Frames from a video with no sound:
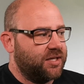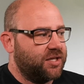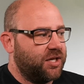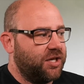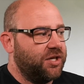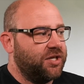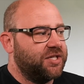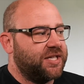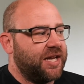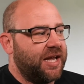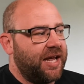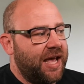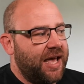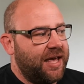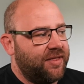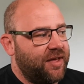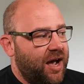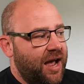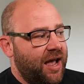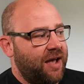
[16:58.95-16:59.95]
So you can see
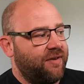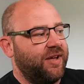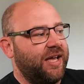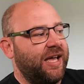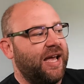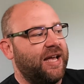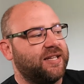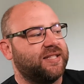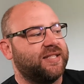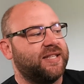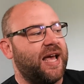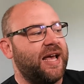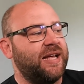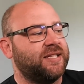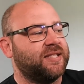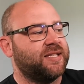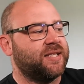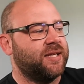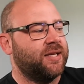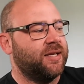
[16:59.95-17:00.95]
here that I have ES
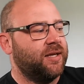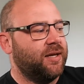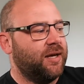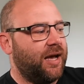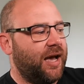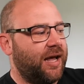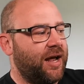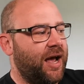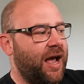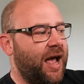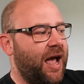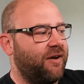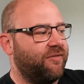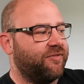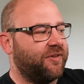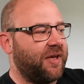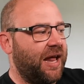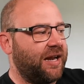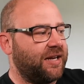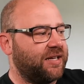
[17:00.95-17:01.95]
test and I
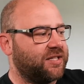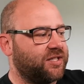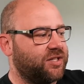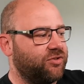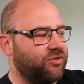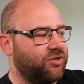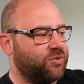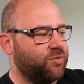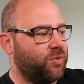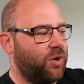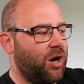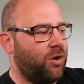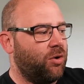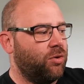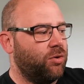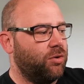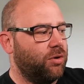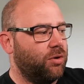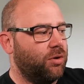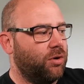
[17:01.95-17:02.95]
have canister as
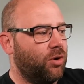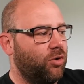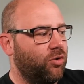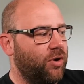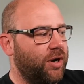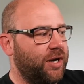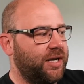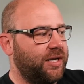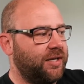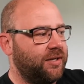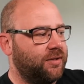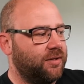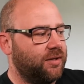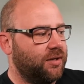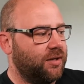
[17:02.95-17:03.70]
well already